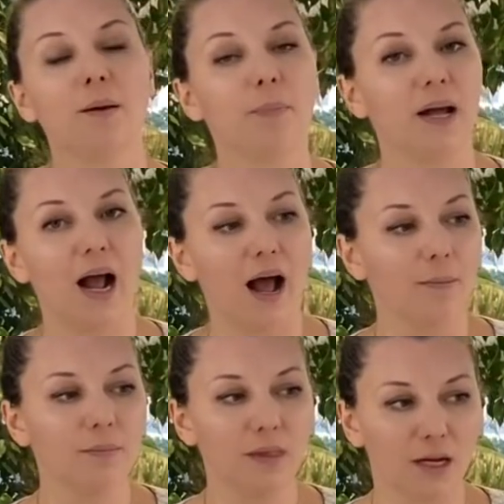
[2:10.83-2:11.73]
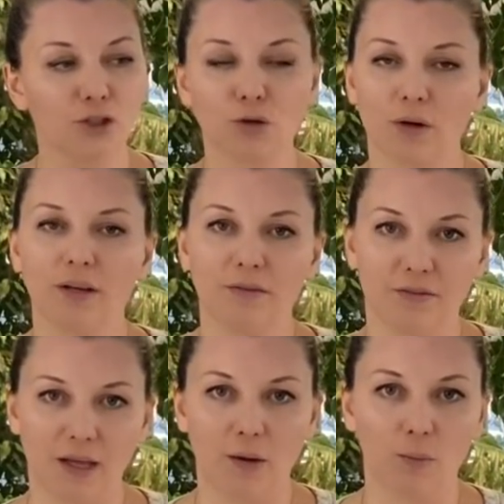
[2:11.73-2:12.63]
but I'm not sure if
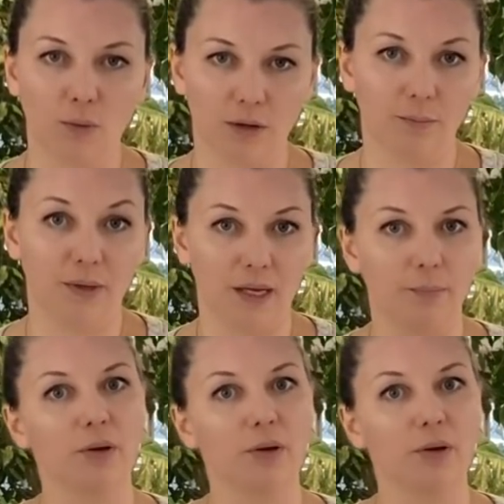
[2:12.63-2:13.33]
they will be